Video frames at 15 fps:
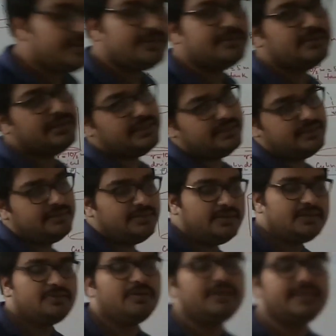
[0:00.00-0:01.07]
it
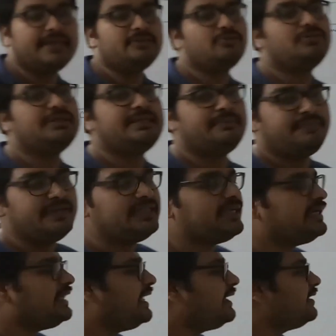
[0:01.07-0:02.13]
will take to fill the
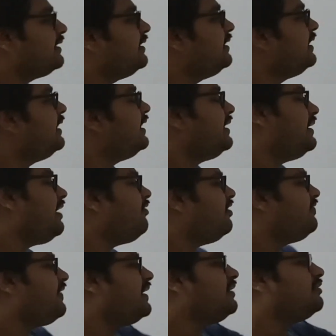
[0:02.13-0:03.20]
tank? Now I
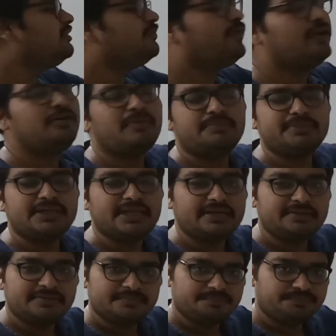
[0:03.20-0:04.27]
find out the volume of the tank.
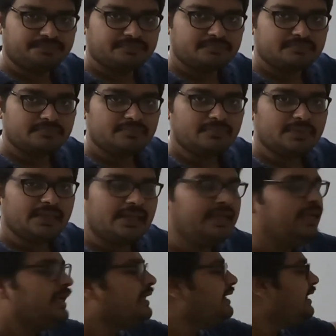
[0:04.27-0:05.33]

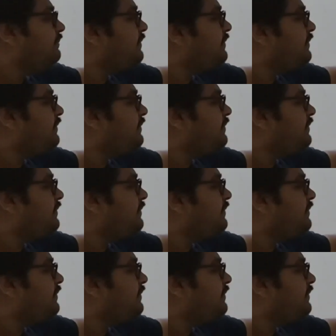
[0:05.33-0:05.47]
If the